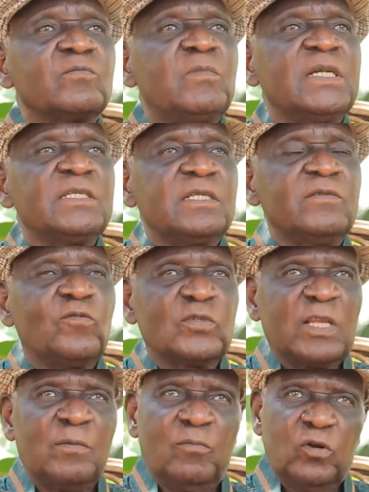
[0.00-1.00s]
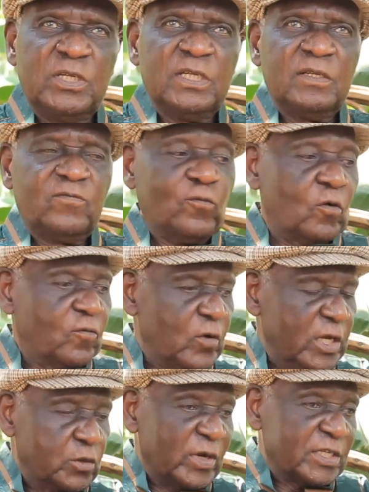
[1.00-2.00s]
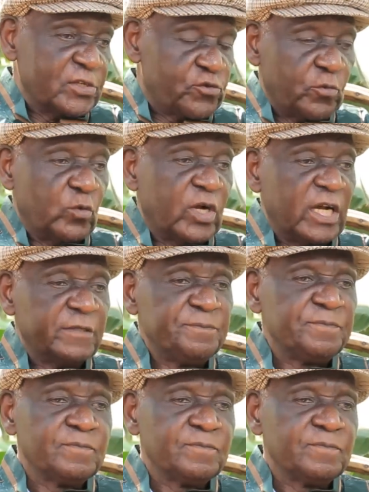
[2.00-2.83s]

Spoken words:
Managing for somebody, for Edward in Subuga.